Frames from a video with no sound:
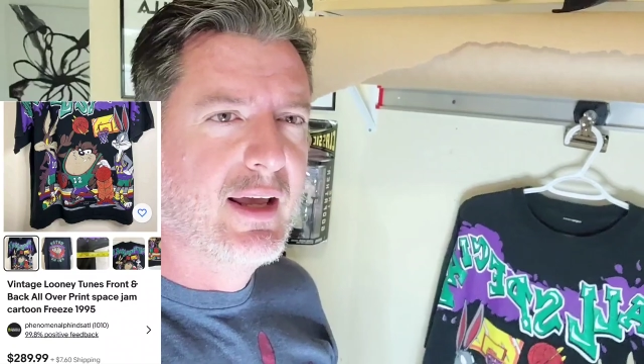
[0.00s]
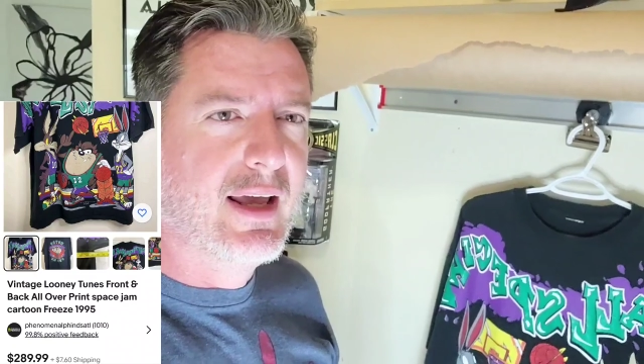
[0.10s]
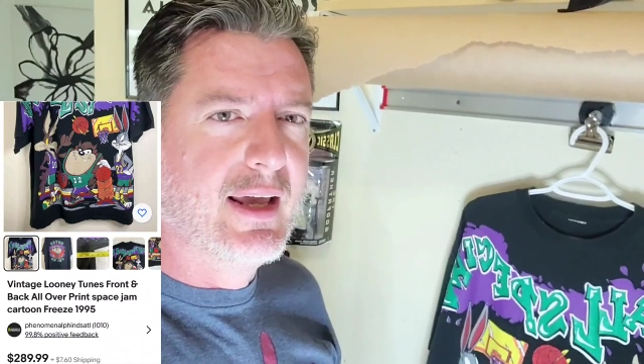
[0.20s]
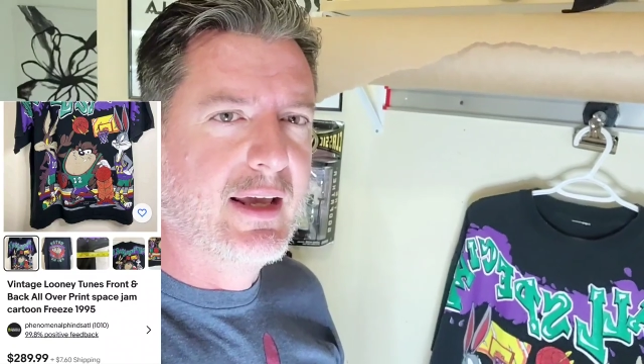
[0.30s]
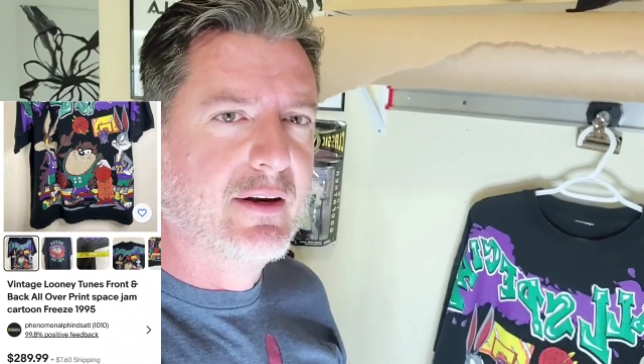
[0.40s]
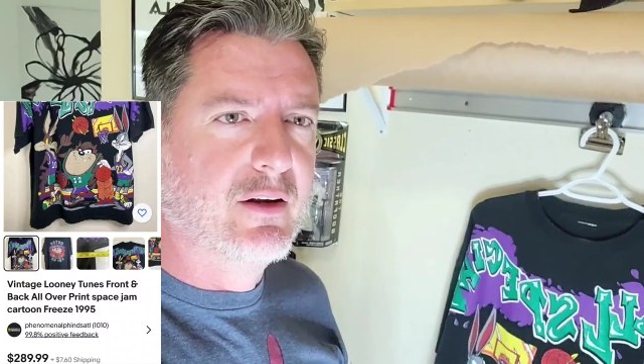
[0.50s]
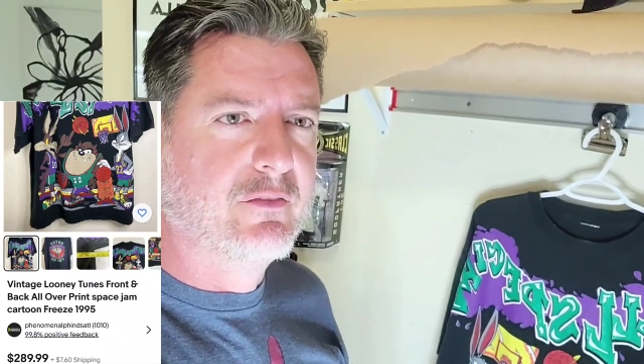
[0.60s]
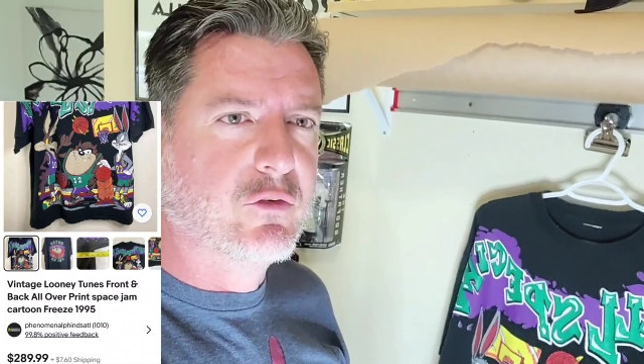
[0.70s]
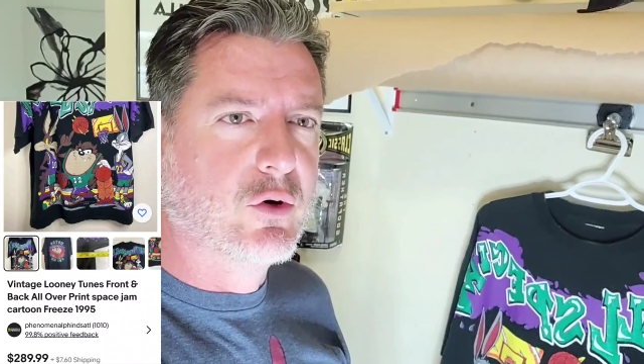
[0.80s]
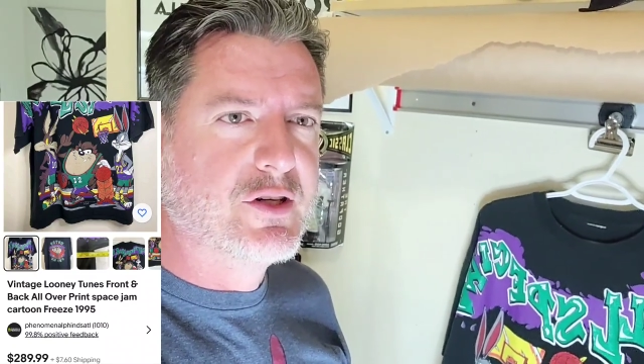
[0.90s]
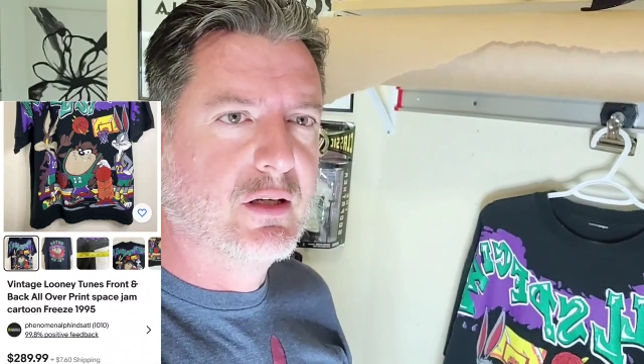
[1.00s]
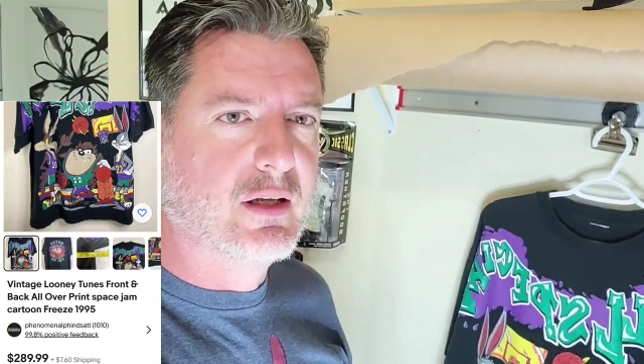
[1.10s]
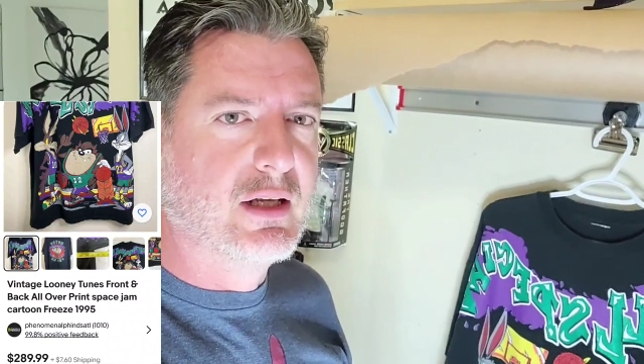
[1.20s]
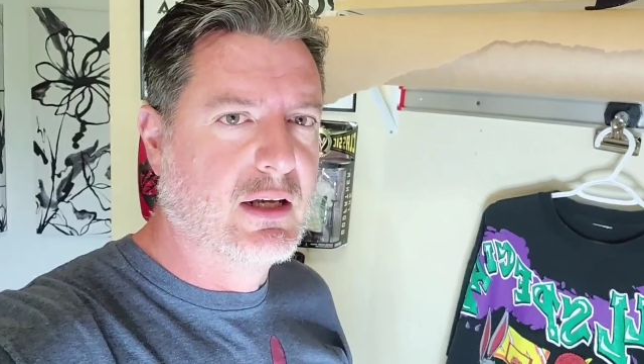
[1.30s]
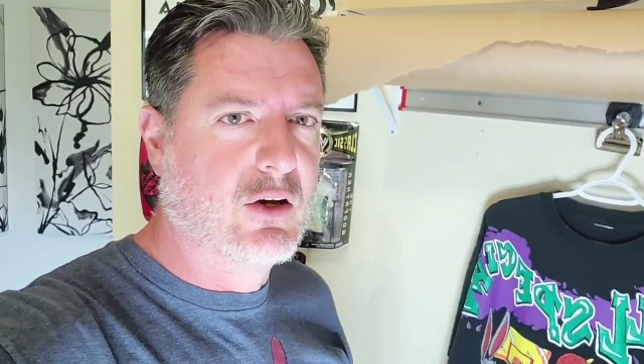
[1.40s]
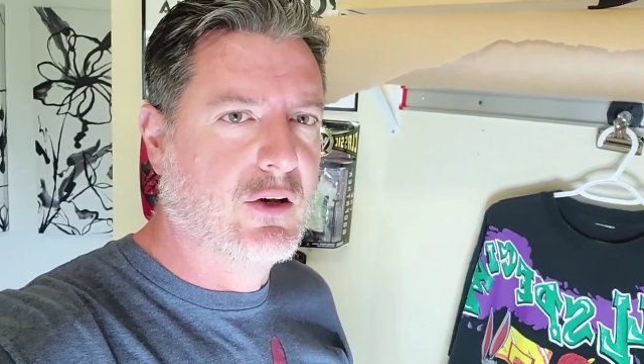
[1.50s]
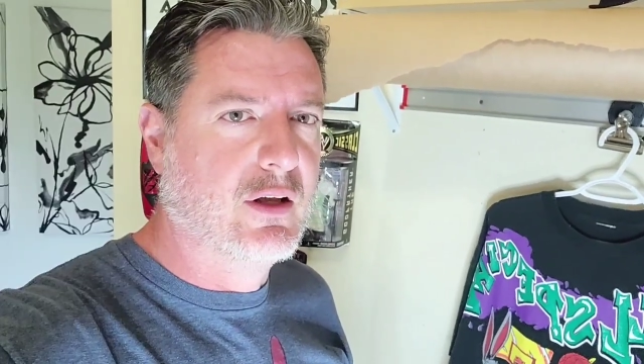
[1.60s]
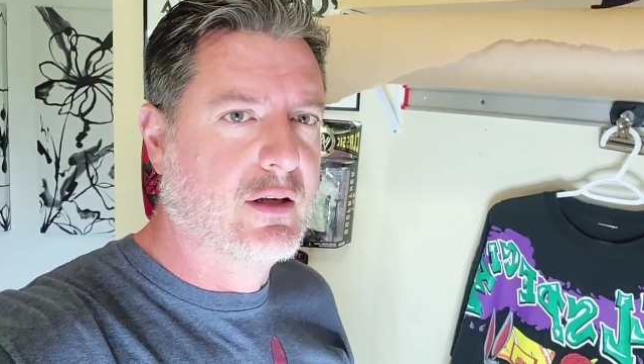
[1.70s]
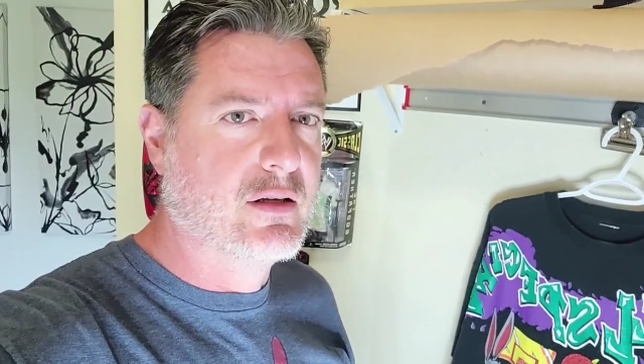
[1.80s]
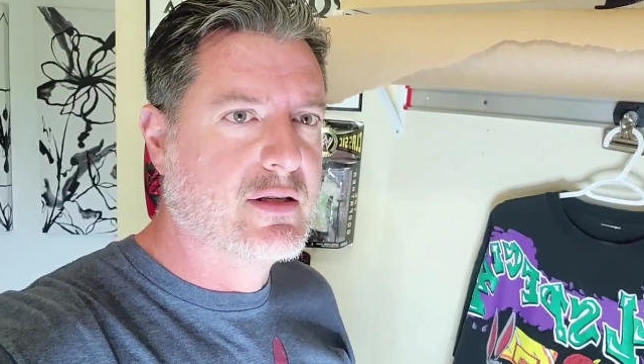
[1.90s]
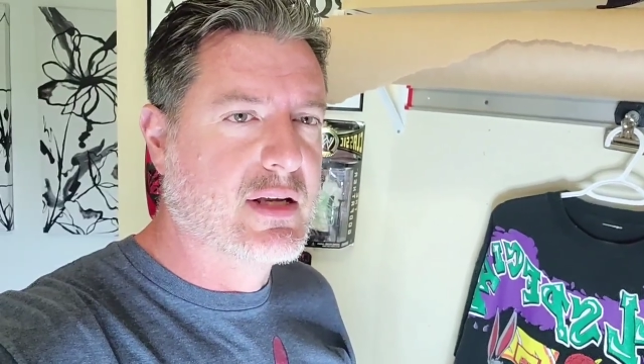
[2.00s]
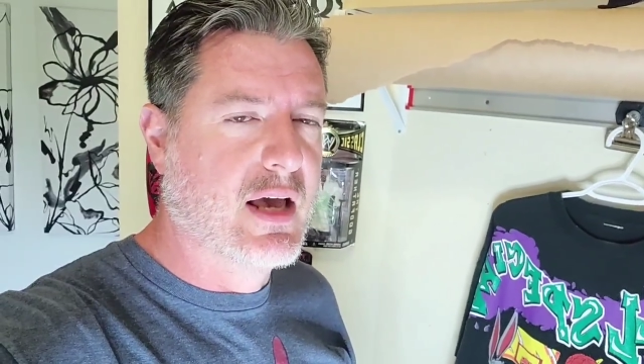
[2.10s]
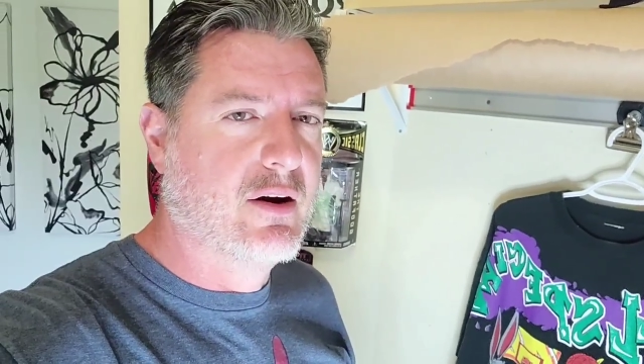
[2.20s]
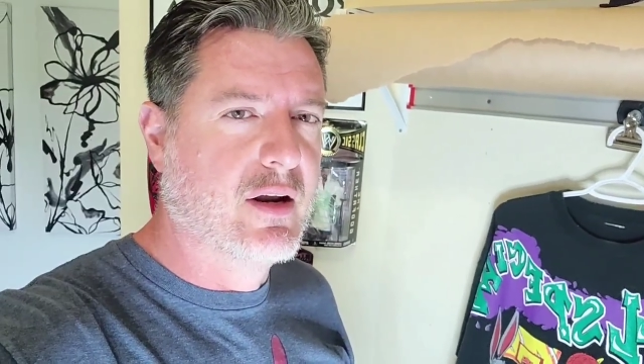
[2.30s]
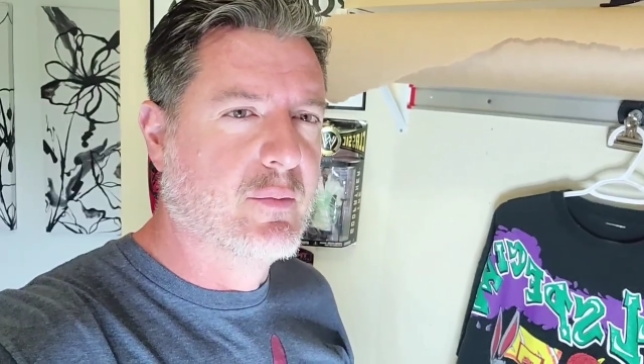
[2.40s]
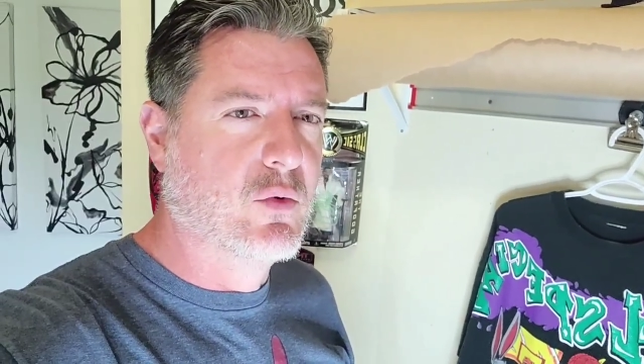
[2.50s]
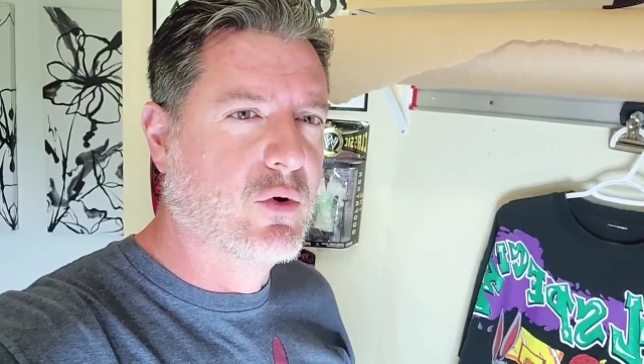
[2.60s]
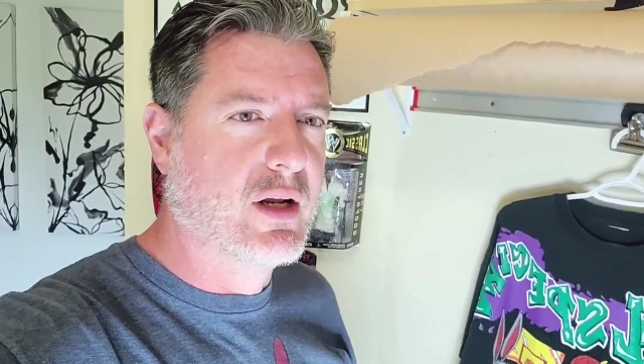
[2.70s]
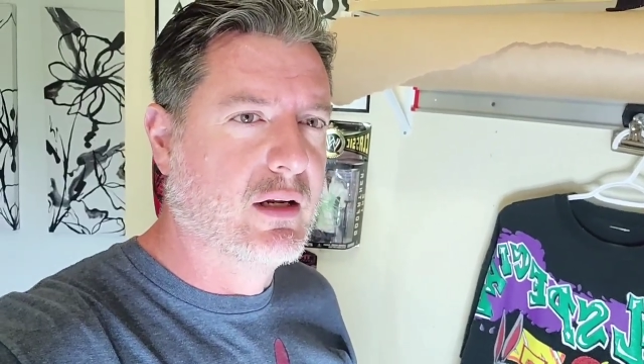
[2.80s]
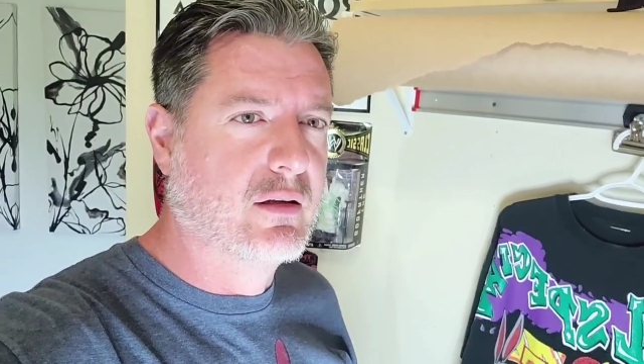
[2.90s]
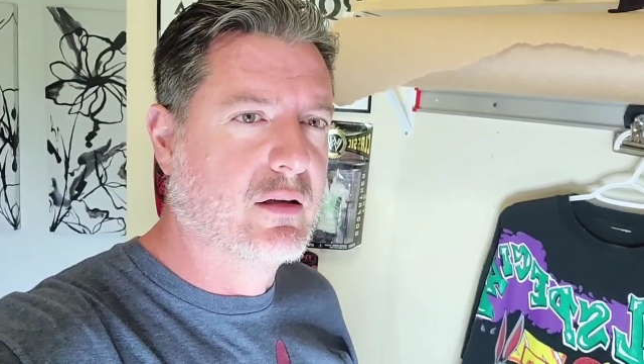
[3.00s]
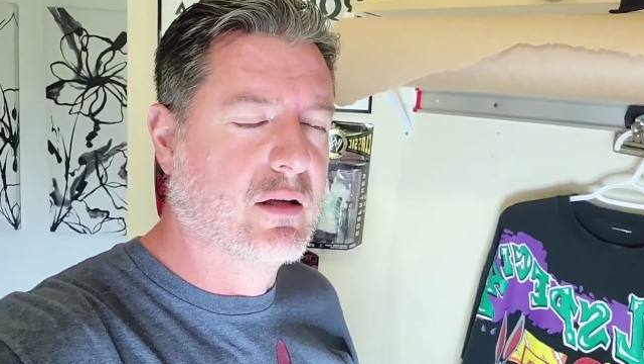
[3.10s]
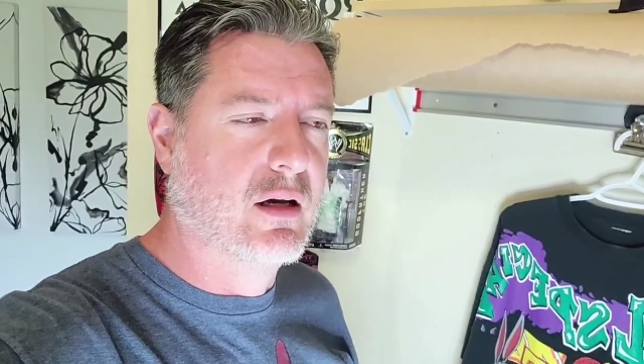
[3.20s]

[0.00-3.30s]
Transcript: And unfortunately, on Saturday morning,